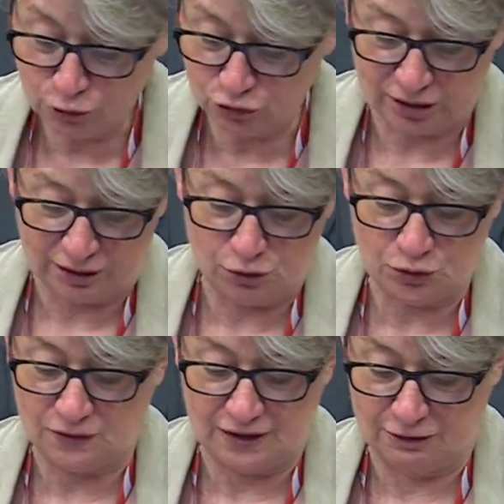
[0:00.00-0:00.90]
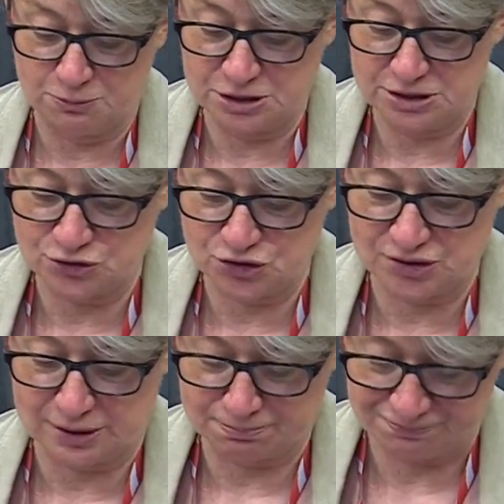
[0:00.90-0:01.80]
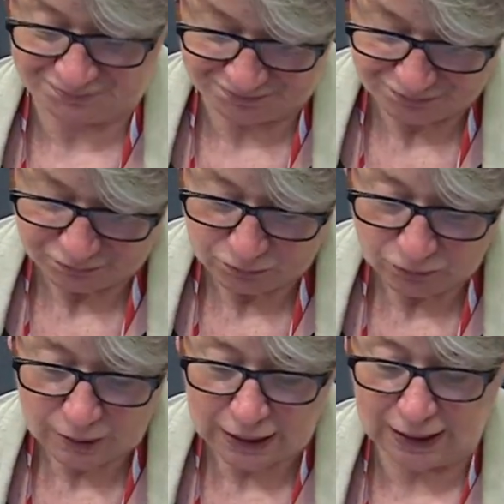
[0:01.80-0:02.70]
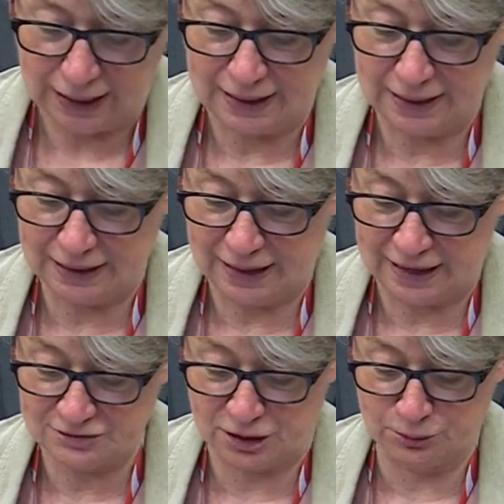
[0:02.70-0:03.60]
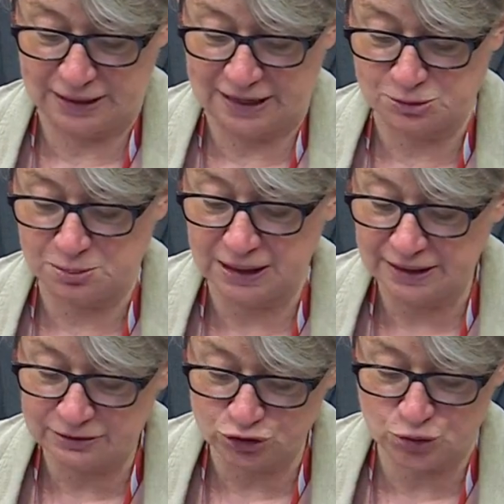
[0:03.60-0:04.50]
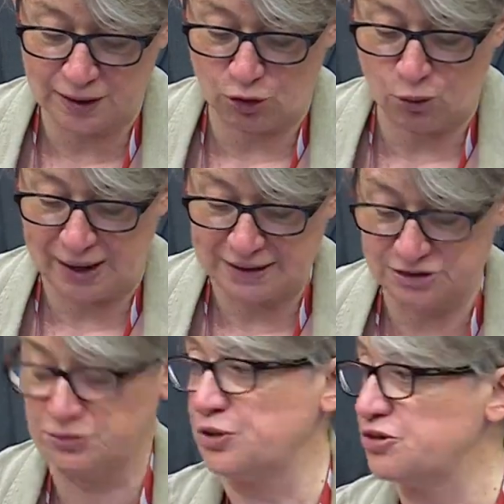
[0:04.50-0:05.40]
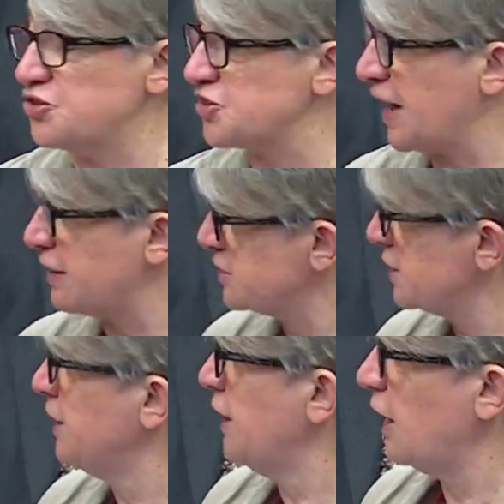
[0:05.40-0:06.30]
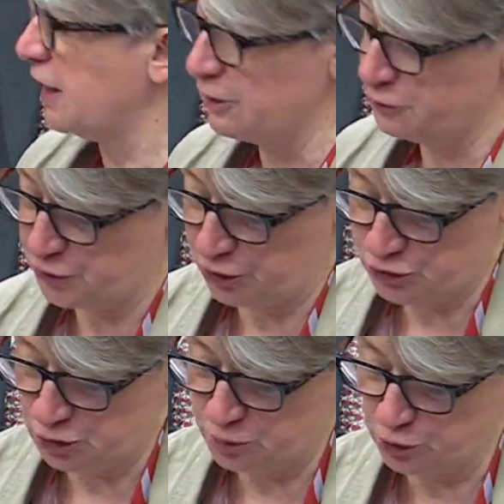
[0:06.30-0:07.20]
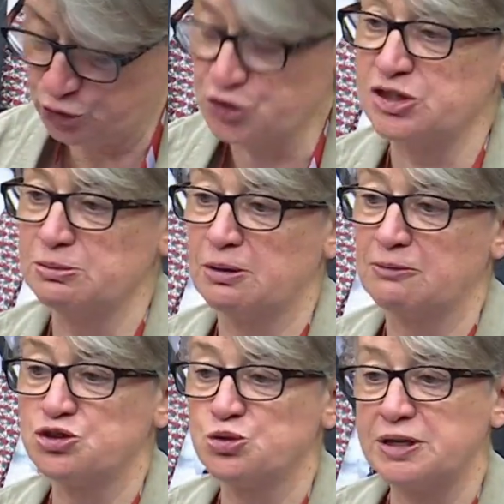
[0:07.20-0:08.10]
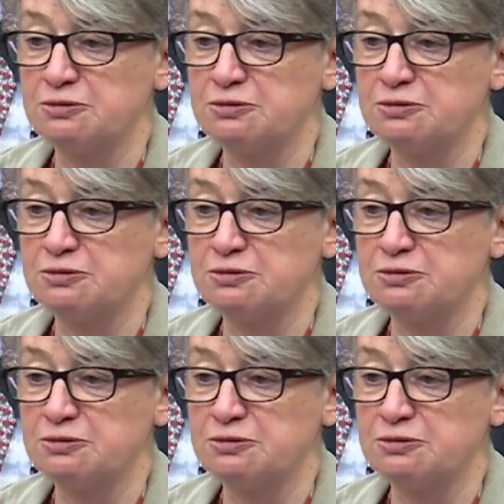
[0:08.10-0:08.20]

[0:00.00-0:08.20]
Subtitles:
I'd also note that the government is currently has a plug-in truck grant with a discount for those who purchase them of up to